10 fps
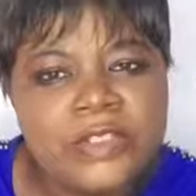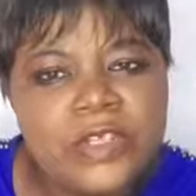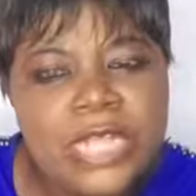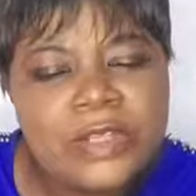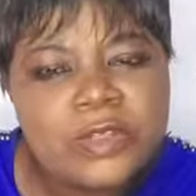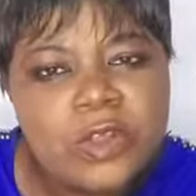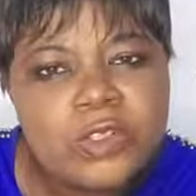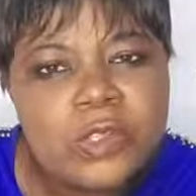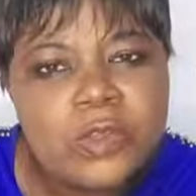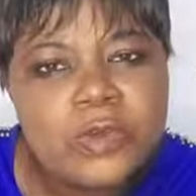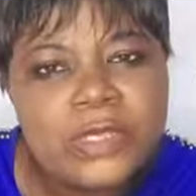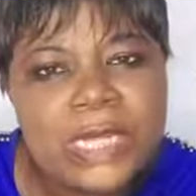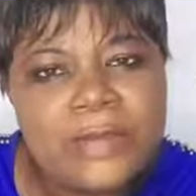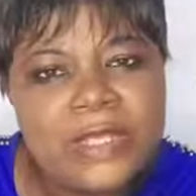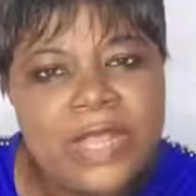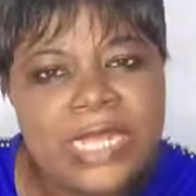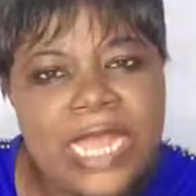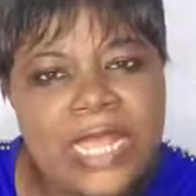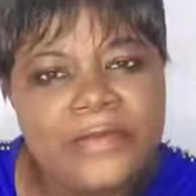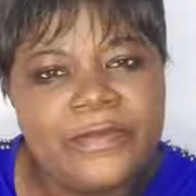so that you don't lose them in your
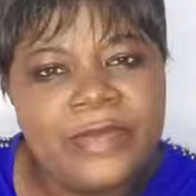life.